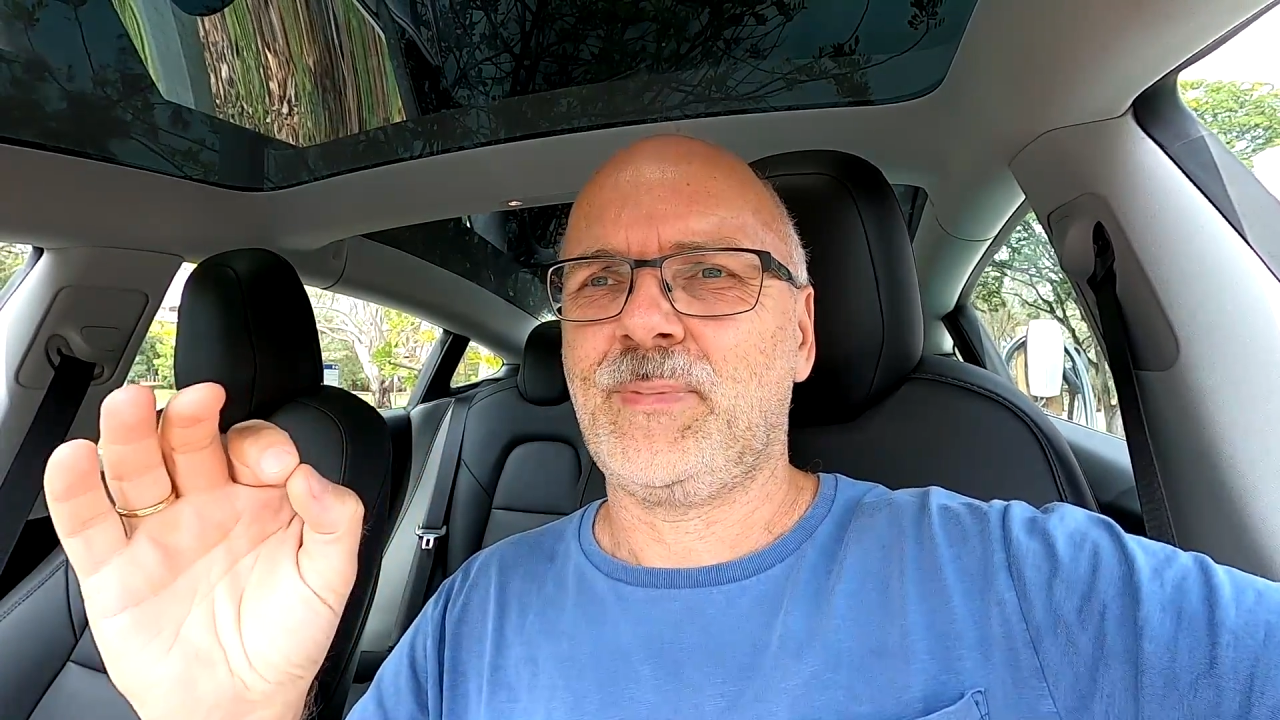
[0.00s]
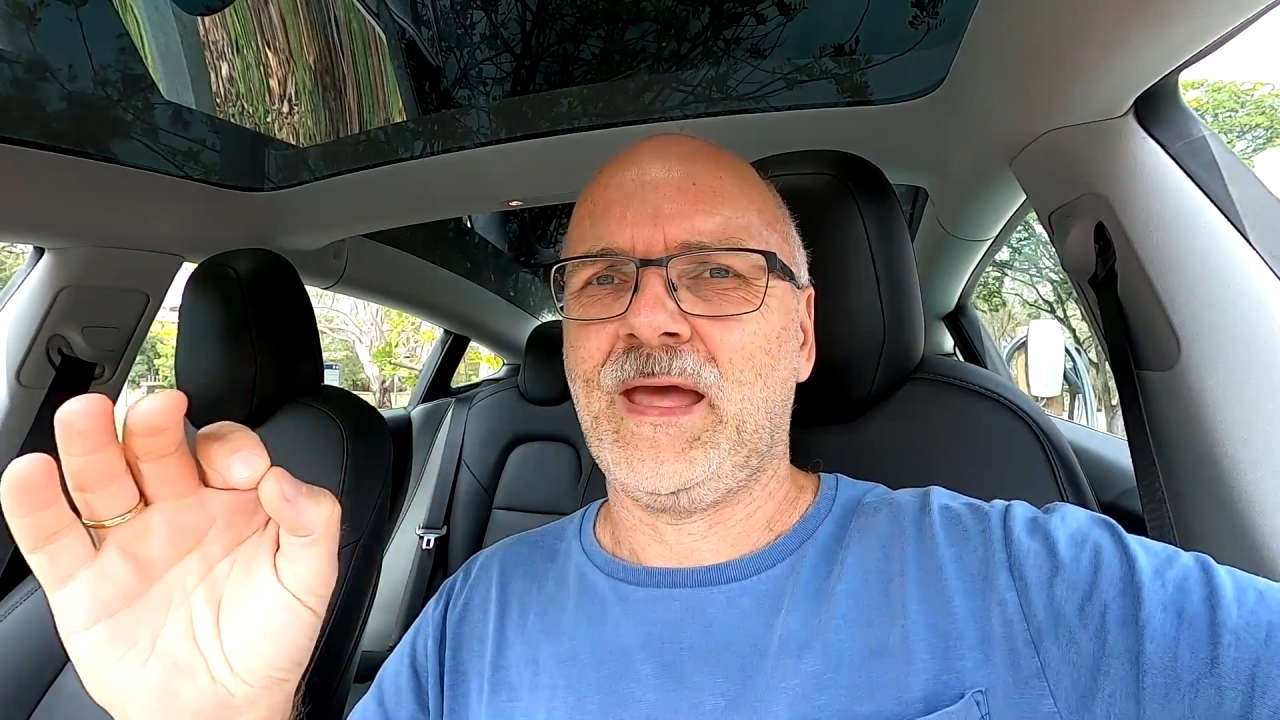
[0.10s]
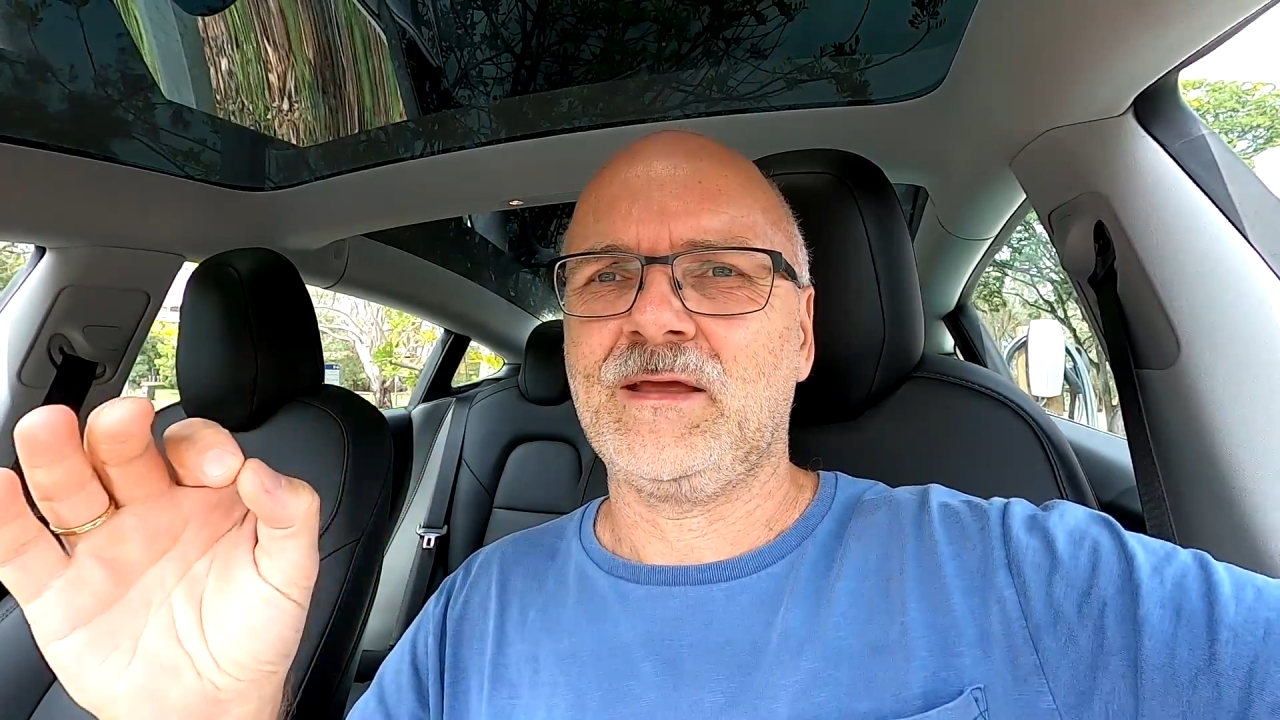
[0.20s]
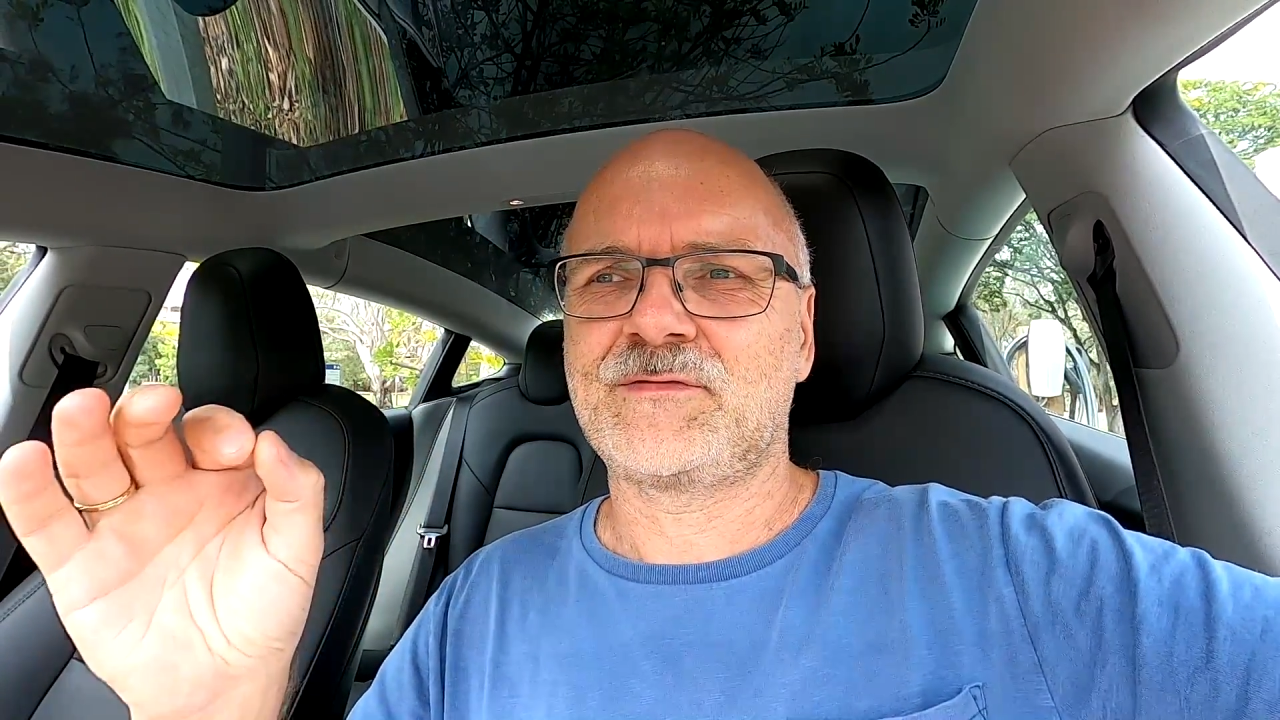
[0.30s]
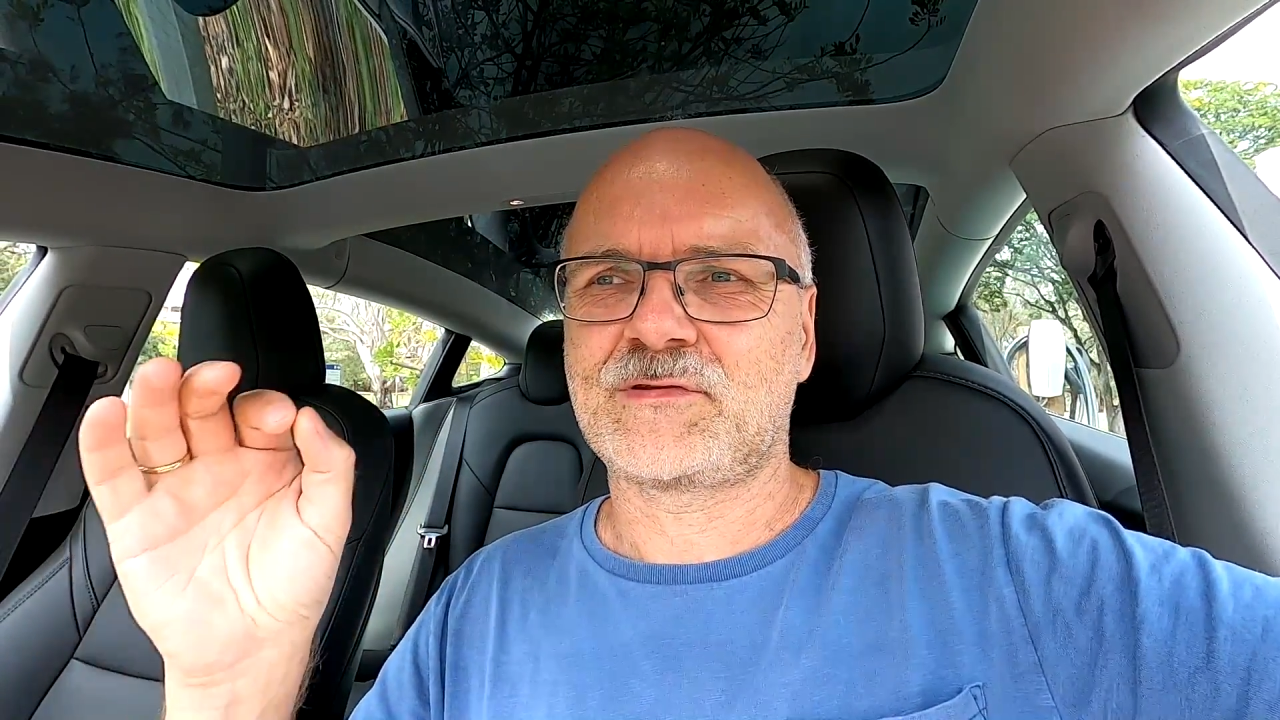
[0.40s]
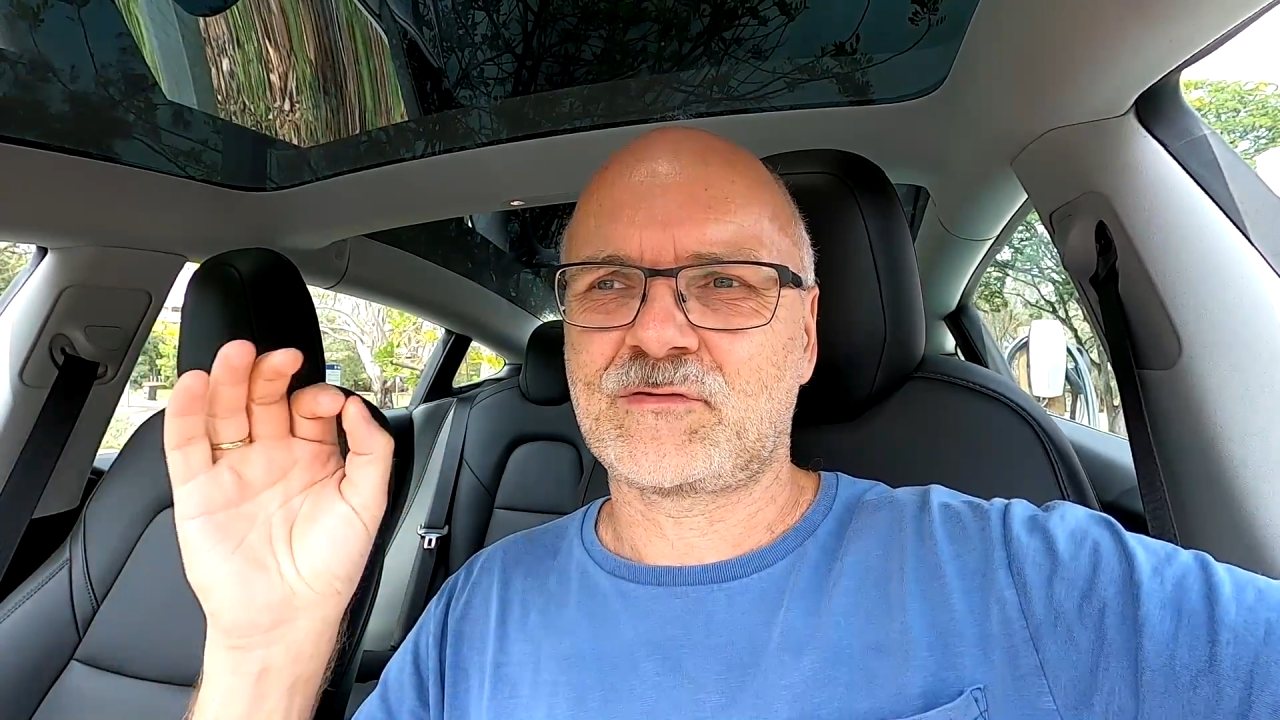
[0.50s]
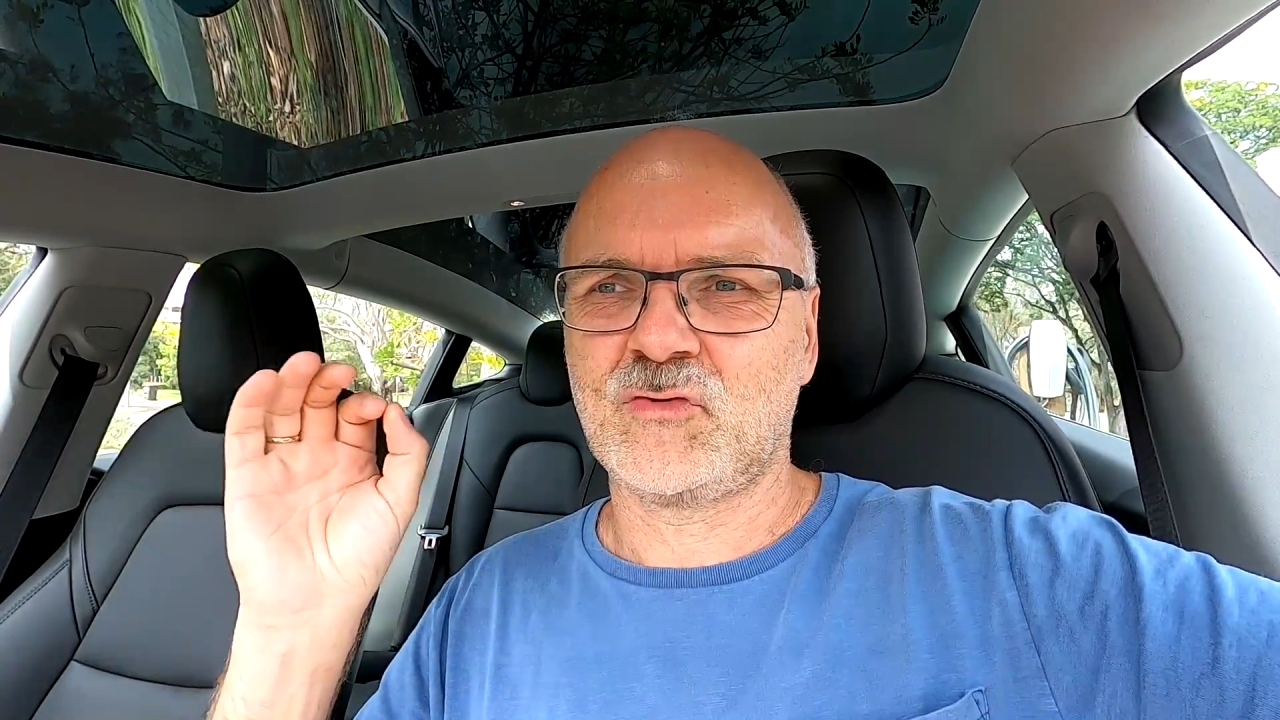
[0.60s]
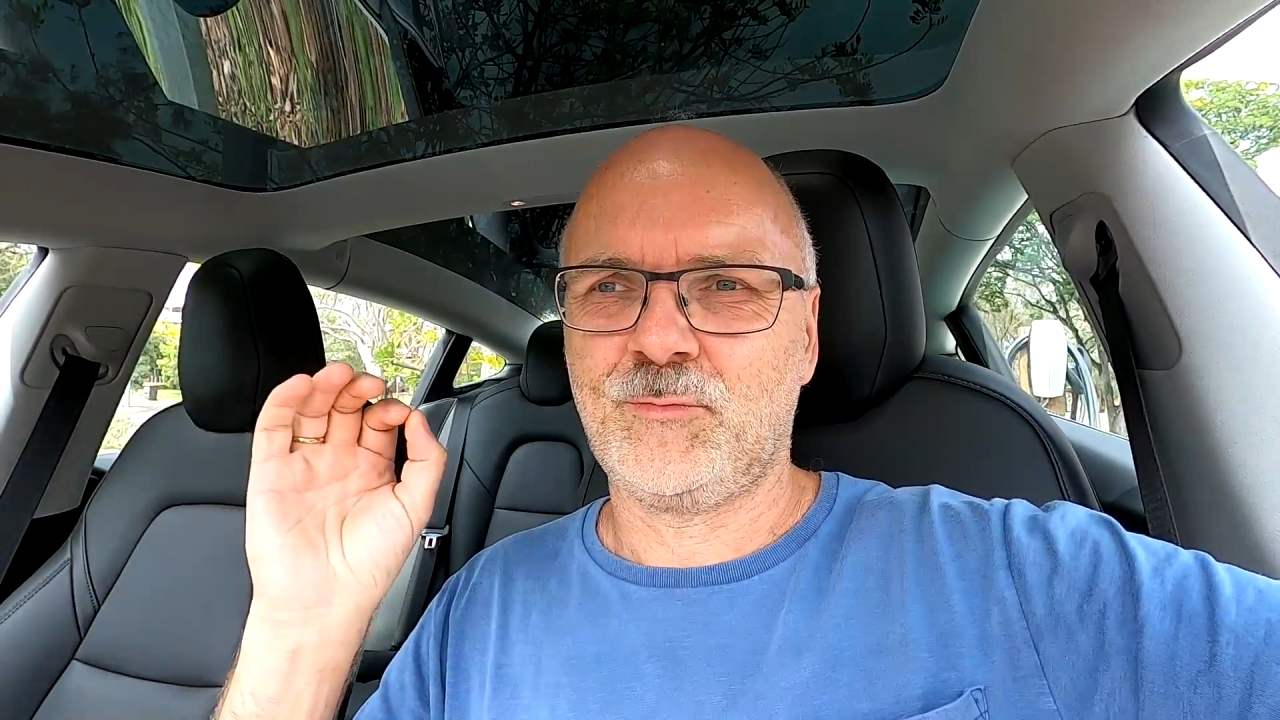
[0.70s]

basis